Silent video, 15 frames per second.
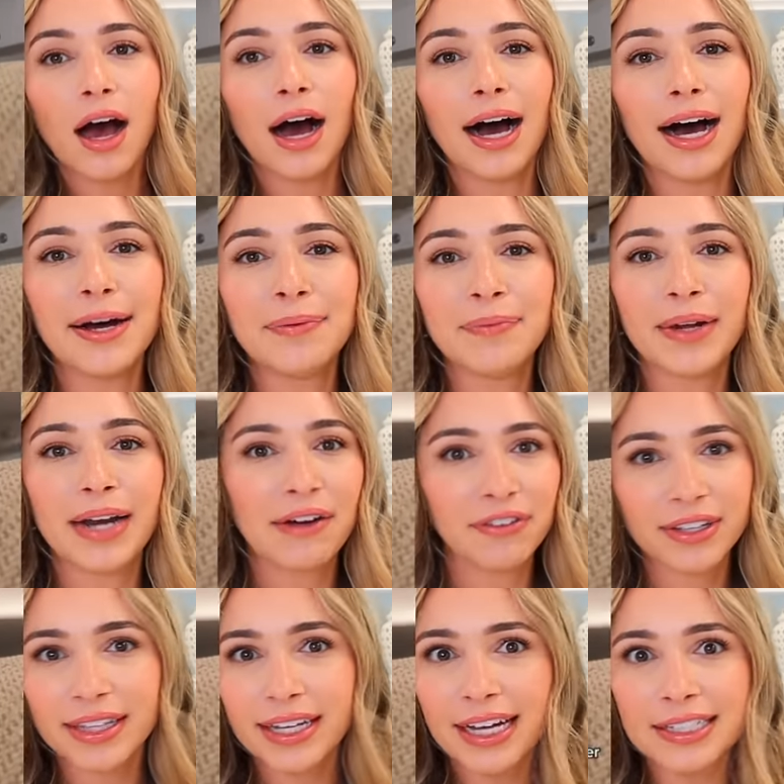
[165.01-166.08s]
Um, but
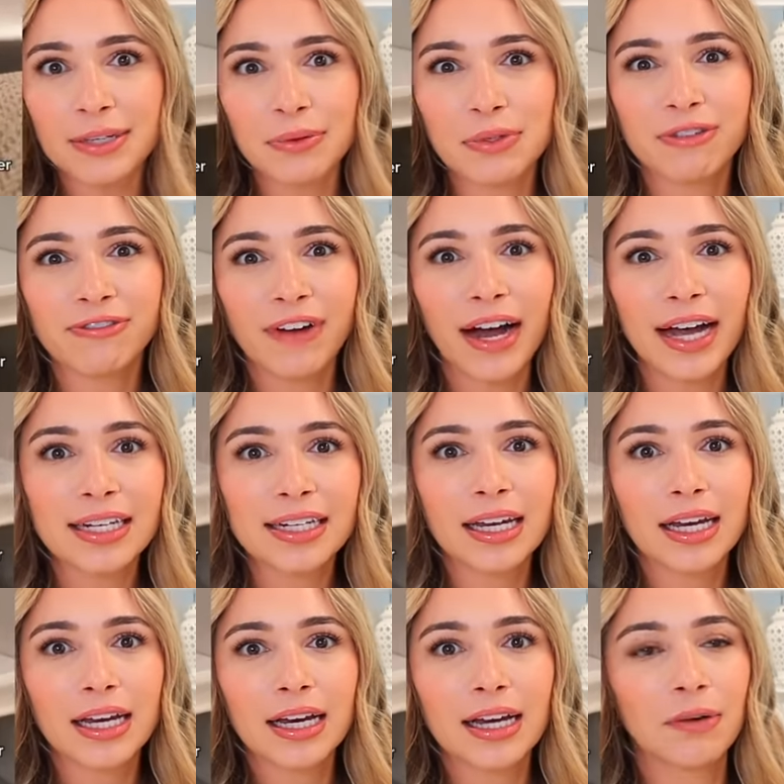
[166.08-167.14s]
everything else I was
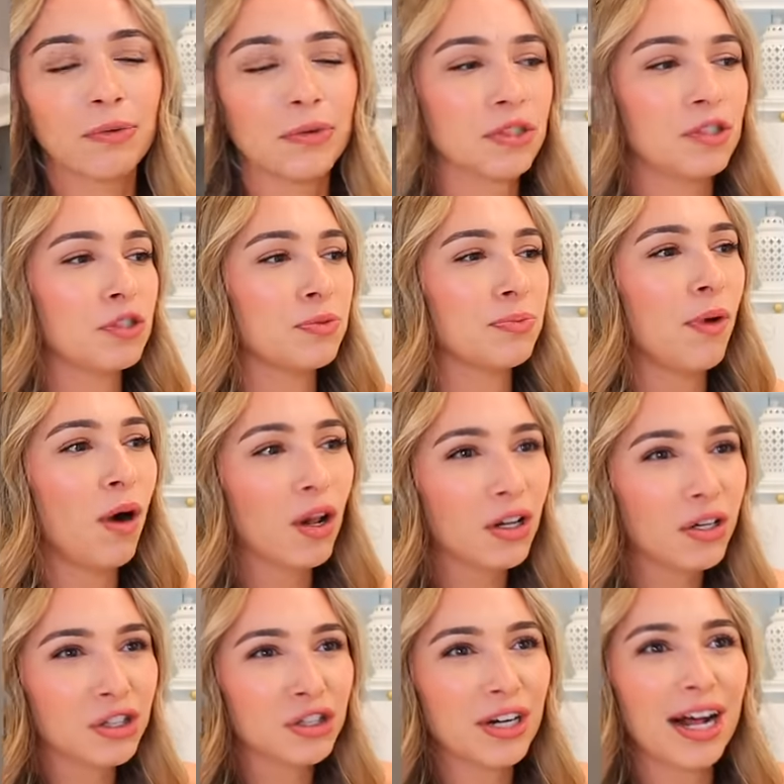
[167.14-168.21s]
finding, it was
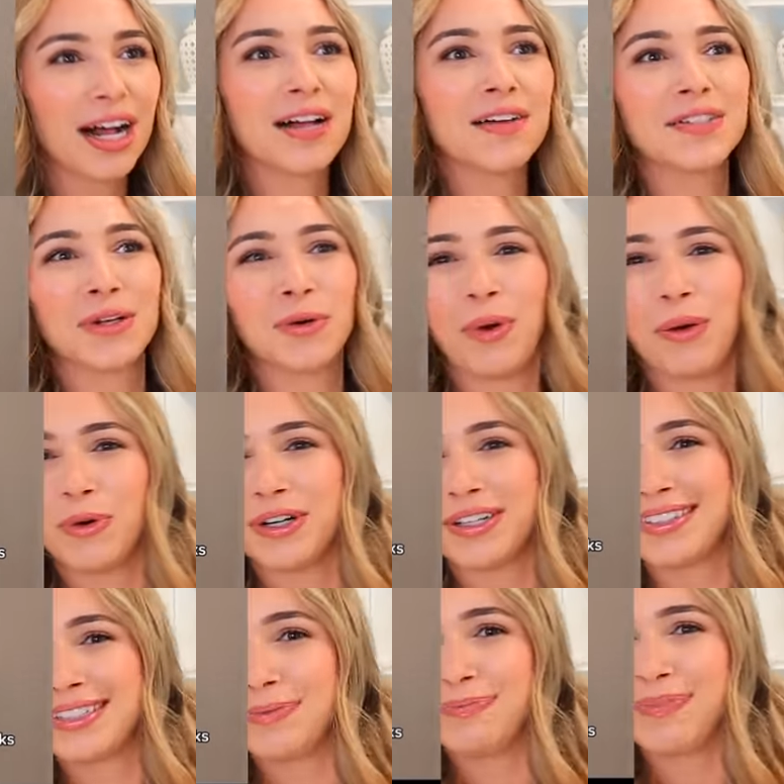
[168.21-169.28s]
smaller shelves, they were more
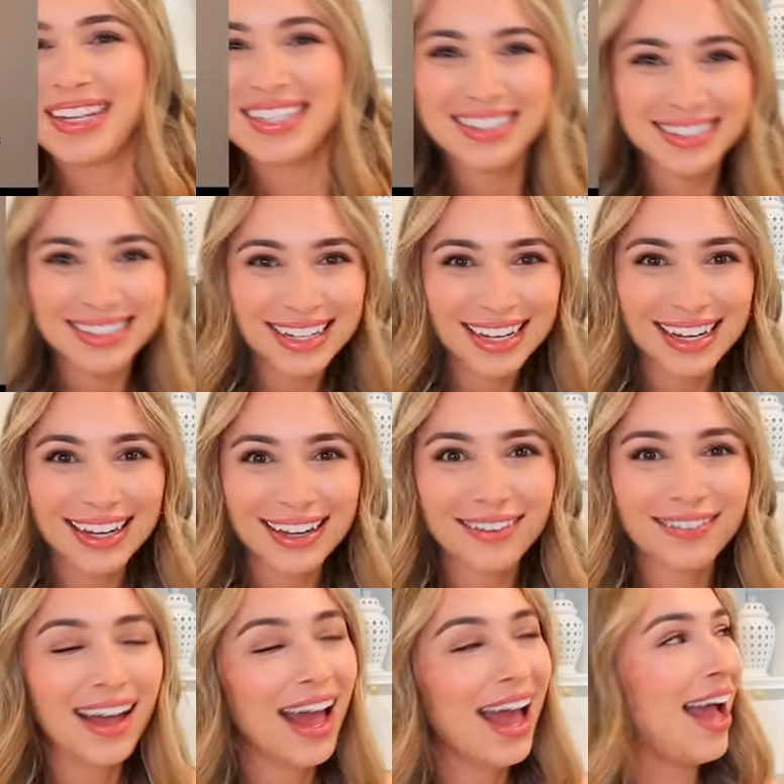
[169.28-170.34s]

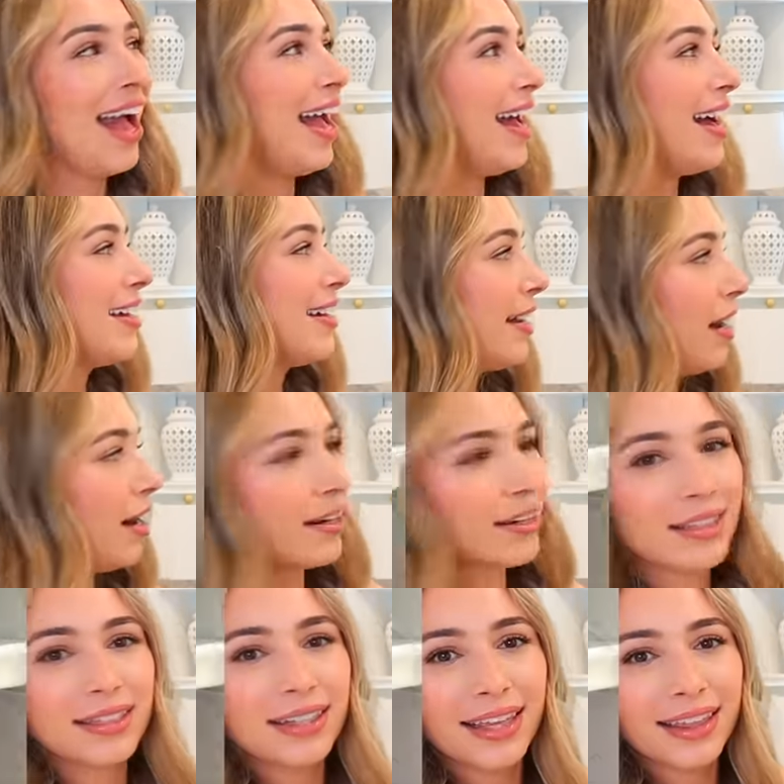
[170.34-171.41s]
expensive. And I
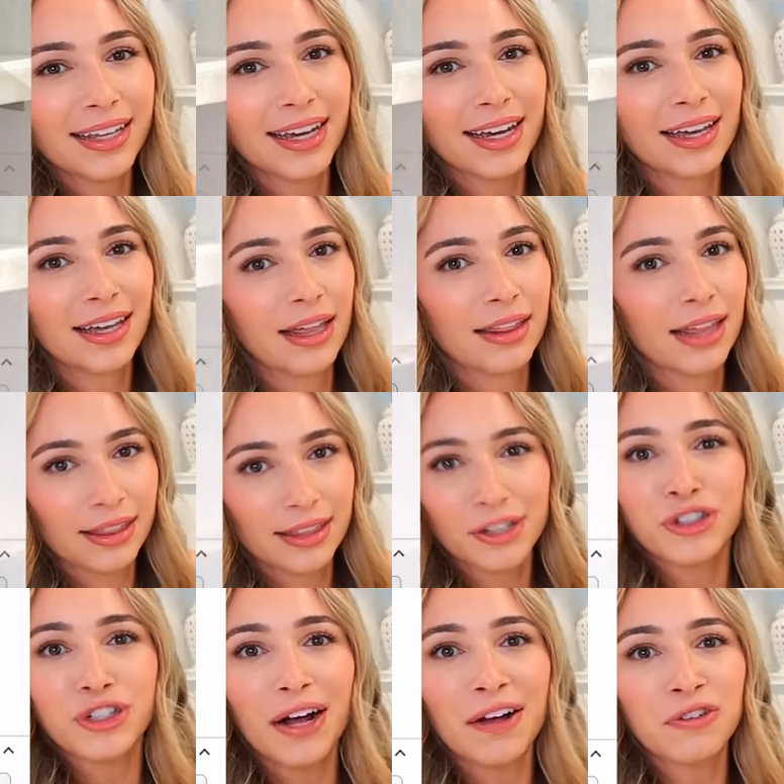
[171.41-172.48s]
honestly think that
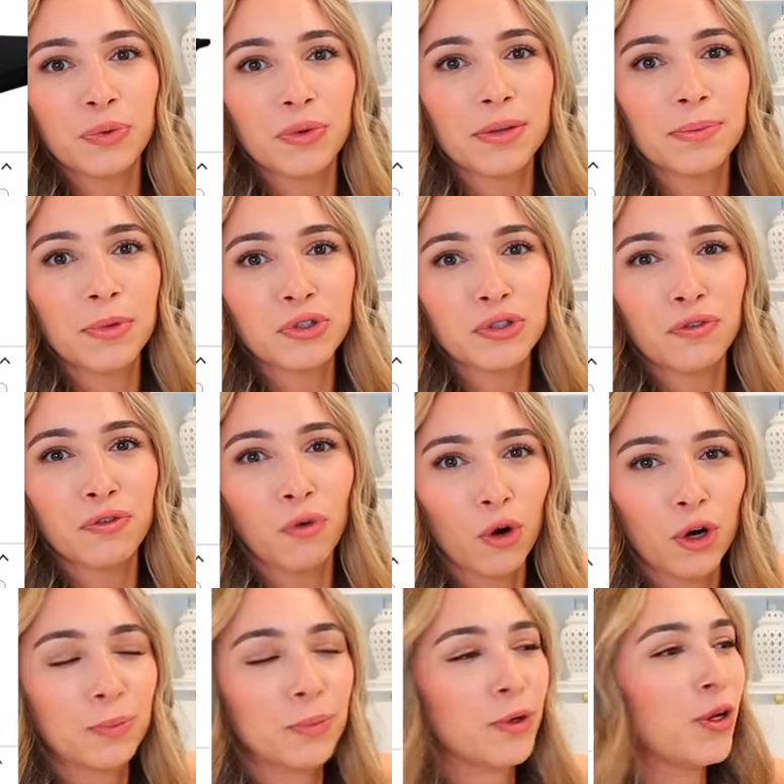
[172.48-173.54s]
these shelves were the most
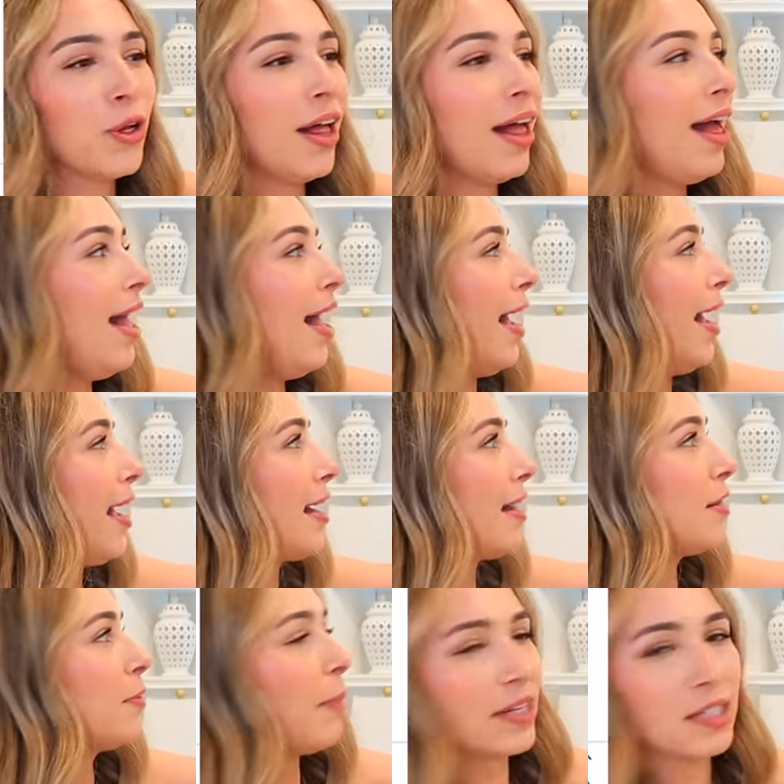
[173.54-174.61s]
affordable
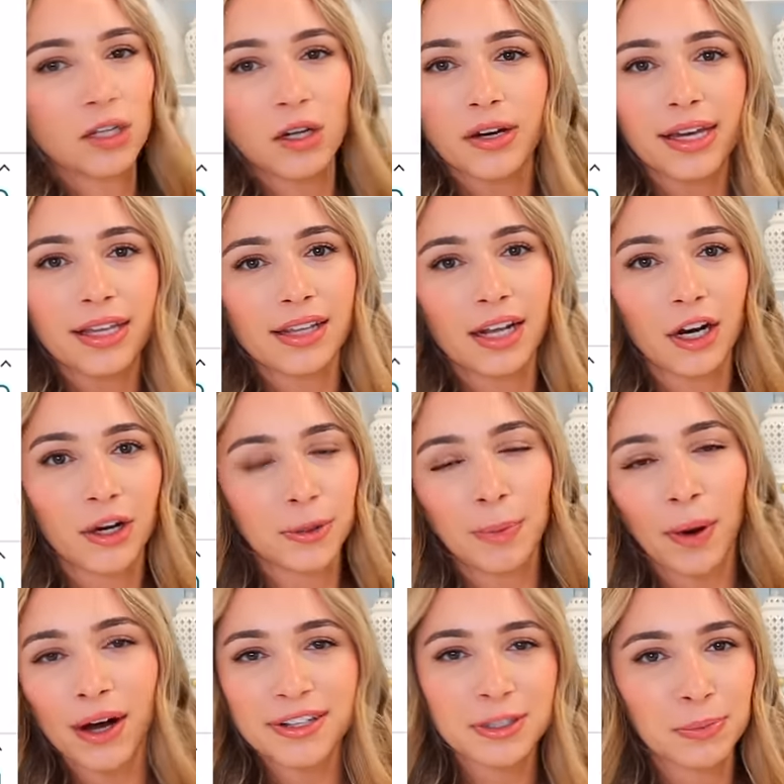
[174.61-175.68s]
and the best looking that I could
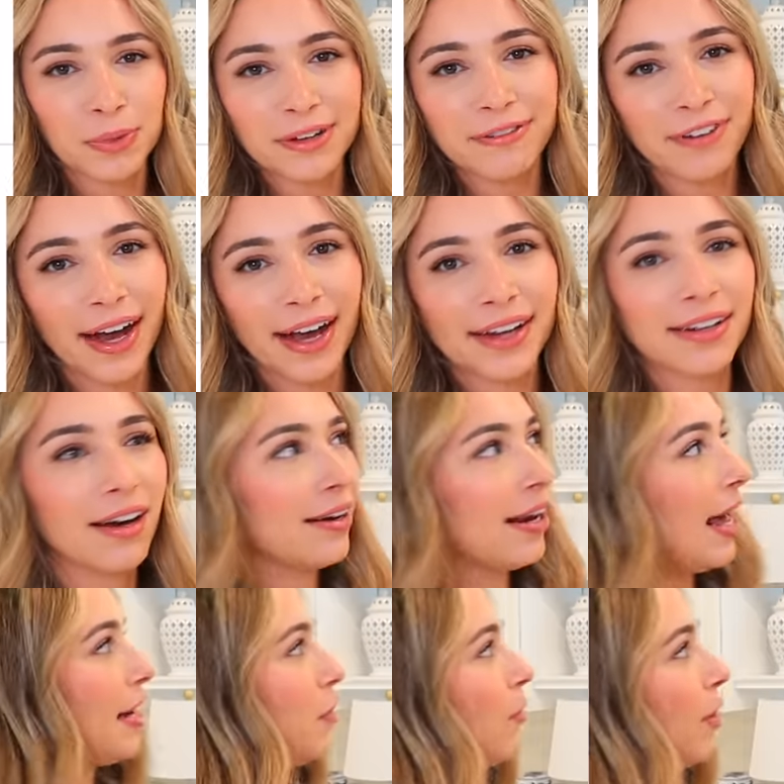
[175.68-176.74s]
possibly find on
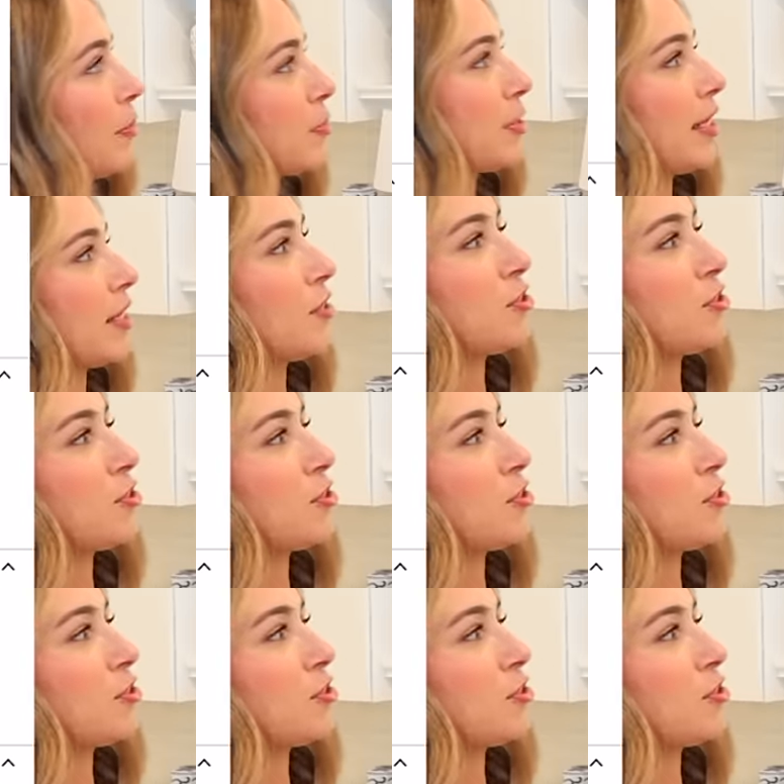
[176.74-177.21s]
any website.